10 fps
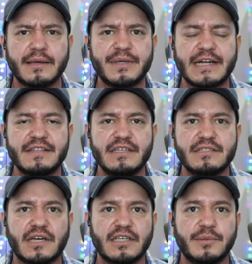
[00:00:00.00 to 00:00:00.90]
I mean, I think he's
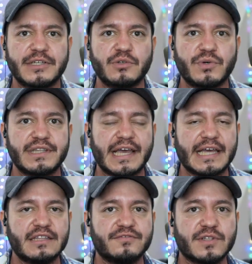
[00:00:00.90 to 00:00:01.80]
talking about the one that
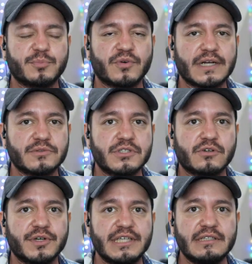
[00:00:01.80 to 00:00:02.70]
had the flip around
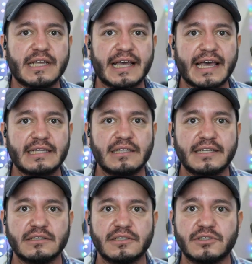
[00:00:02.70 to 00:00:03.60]
screen that had like
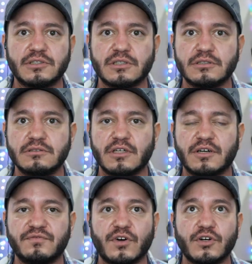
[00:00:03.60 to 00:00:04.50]
a little, a
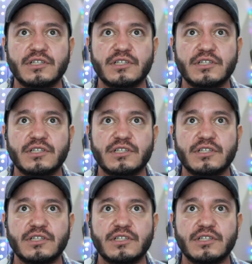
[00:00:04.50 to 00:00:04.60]
vertically